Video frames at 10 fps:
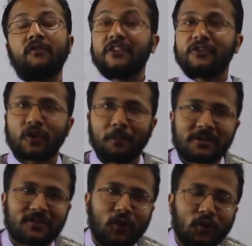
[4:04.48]
video
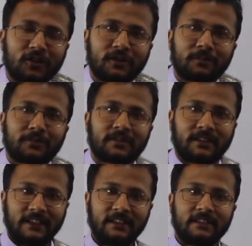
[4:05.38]
compression algorithms,
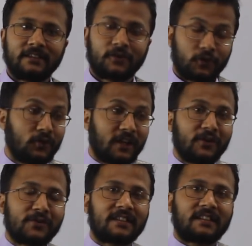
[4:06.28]
right? So you are
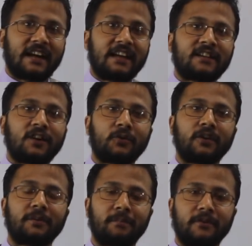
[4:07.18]
using right now,
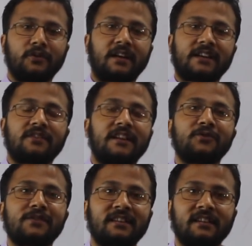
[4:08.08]
you are actually
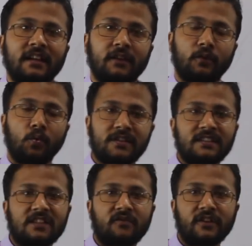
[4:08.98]
using, if you're
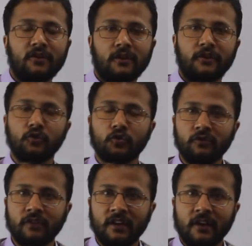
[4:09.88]
watching this video on
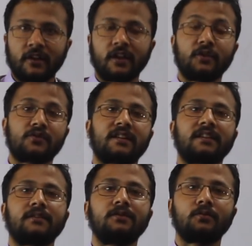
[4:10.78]
YouTube, you're
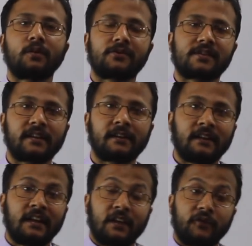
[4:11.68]
using, you know, what you
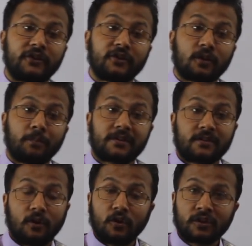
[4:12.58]
say, video
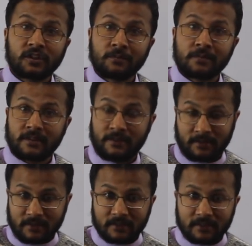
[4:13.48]
compression
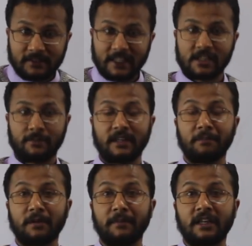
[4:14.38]
algorithms that is being
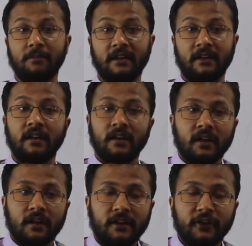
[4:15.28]
implemented by
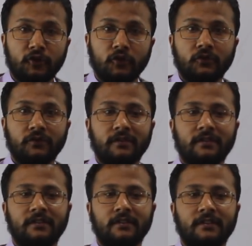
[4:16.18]

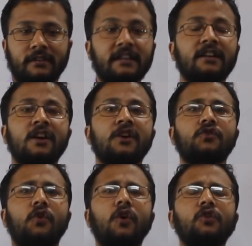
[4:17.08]
YouTube, right?
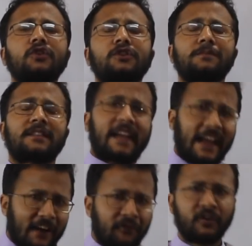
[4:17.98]
So algorithms
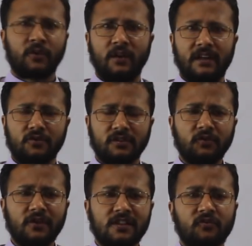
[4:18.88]
are everywhere. So
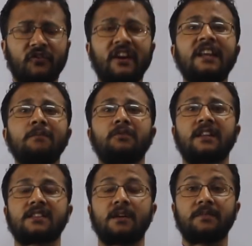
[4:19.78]
therefore, it's a very
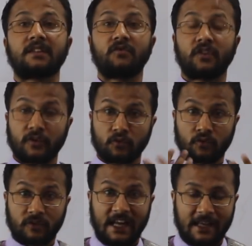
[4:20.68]
important subject for you
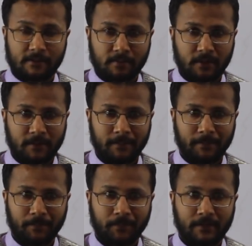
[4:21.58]
to grasp,
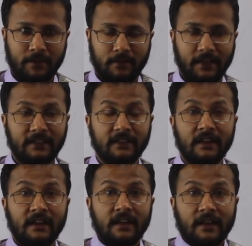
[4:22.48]

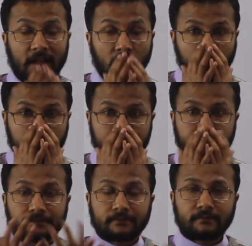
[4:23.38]
right?
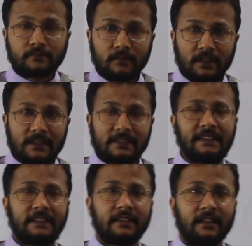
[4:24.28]
Now,
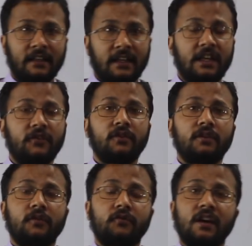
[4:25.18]
see, if
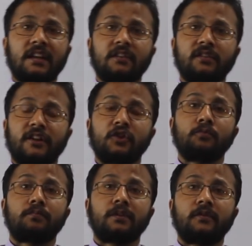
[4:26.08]
you are
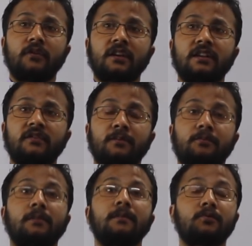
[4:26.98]
given a
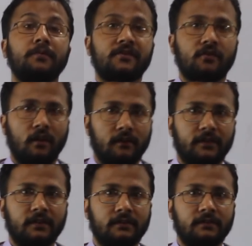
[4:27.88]
problem to be solved,